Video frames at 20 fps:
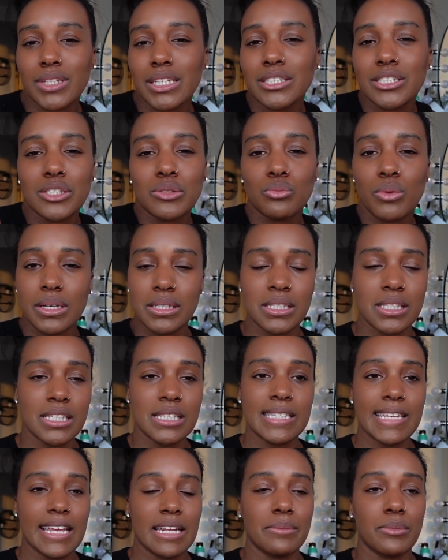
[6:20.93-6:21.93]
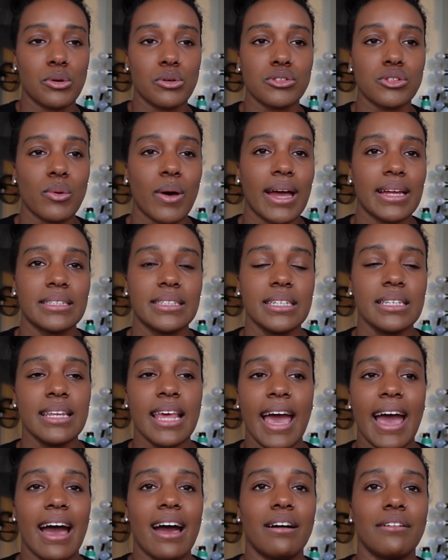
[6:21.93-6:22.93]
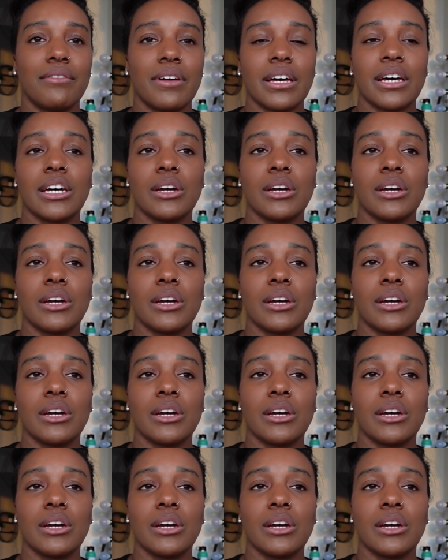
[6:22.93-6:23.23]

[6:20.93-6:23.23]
It just wasn't sustainable. So I didn't have a